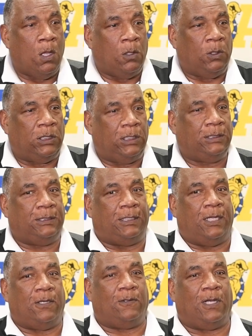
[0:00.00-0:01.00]
Well,
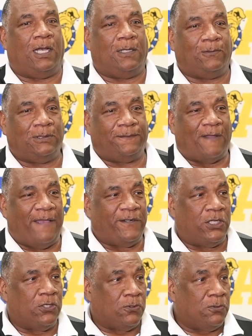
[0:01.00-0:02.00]
no, we're
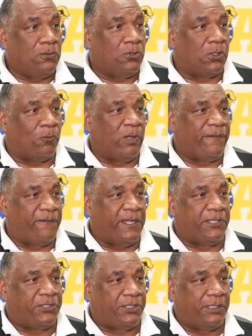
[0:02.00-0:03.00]
5-0, so we
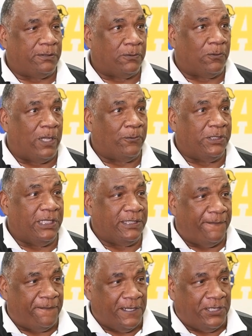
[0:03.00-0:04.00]
finished the way we need
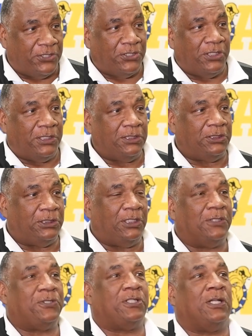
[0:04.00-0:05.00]
to finish.
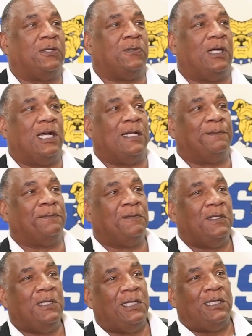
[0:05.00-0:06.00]
So
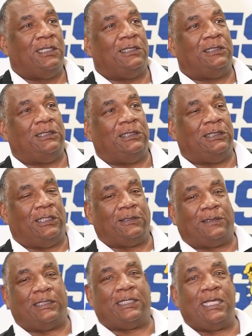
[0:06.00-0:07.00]

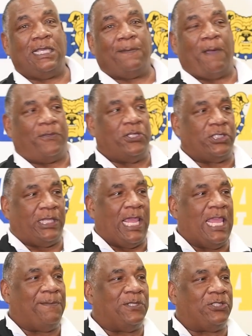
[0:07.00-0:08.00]
the thing about this
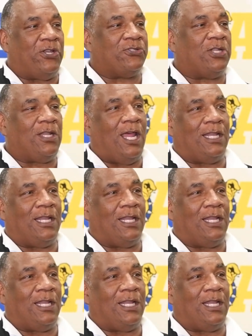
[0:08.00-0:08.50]
game is there's a lot